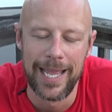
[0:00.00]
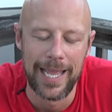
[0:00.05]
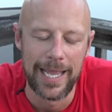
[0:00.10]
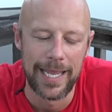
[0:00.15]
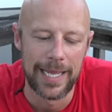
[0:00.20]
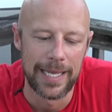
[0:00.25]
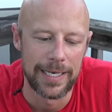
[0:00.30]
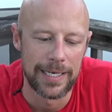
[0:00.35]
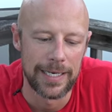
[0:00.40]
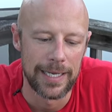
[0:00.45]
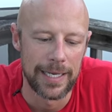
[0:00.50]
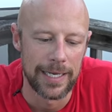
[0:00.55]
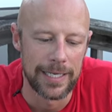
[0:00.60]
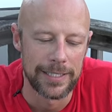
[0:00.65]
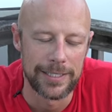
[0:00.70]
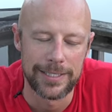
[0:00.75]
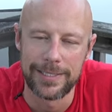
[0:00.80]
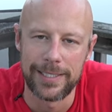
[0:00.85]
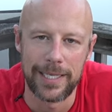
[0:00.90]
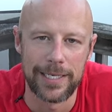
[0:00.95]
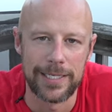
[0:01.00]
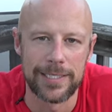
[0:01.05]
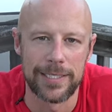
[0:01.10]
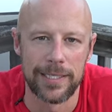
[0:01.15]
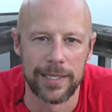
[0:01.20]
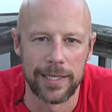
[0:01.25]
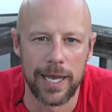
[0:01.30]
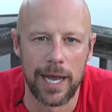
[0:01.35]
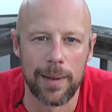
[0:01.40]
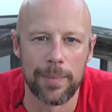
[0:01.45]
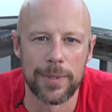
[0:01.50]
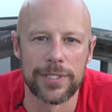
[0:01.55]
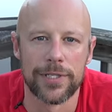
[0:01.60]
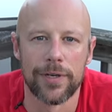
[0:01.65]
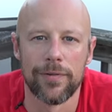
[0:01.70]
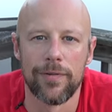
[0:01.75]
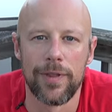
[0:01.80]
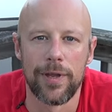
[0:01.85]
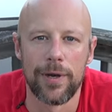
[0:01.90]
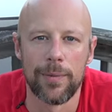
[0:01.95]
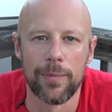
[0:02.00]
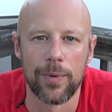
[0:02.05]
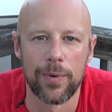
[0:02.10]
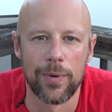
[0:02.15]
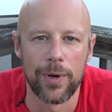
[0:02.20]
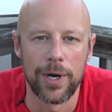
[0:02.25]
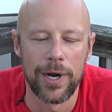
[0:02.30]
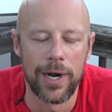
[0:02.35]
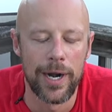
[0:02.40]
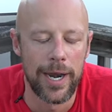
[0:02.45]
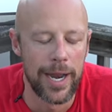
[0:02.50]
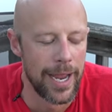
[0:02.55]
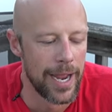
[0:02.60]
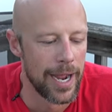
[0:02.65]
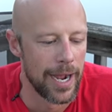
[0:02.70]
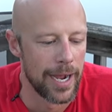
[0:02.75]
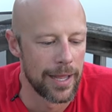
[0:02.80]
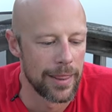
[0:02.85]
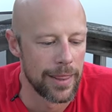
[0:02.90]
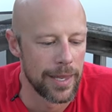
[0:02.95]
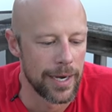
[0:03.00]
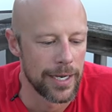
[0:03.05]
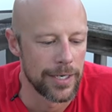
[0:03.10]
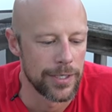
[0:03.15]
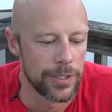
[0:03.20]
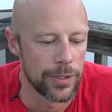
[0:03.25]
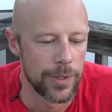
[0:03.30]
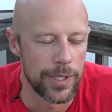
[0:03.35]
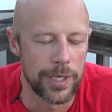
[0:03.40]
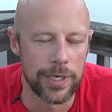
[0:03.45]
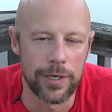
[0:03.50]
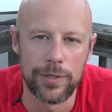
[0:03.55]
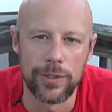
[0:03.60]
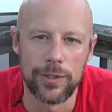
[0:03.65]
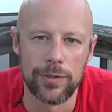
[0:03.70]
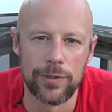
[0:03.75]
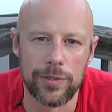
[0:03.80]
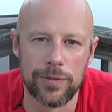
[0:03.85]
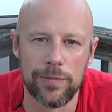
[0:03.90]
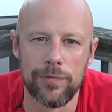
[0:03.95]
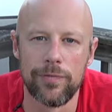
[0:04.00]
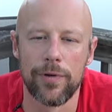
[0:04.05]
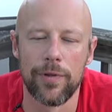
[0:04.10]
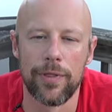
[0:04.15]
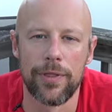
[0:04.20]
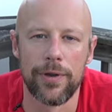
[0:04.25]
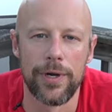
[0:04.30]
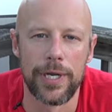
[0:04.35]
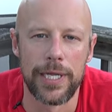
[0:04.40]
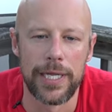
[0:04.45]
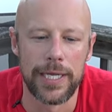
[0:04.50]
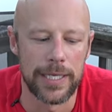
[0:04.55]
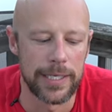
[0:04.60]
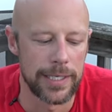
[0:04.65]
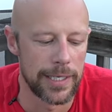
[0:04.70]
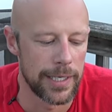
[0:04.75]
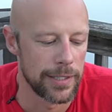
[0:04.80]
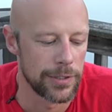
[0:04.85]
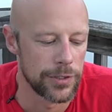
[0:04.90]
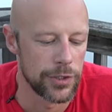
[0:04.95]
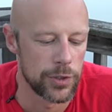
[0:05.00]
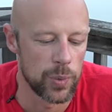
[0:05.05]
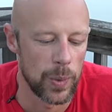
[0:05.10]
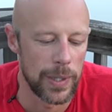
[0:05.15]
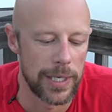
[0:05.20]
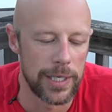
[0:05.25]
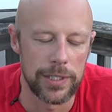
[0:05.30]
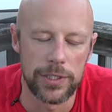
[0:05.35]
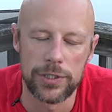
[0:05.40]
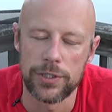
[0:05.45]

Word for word: And uh, I just tend to see the comments over there more uh, than I do here on YouTube, Full30, and elsewhere.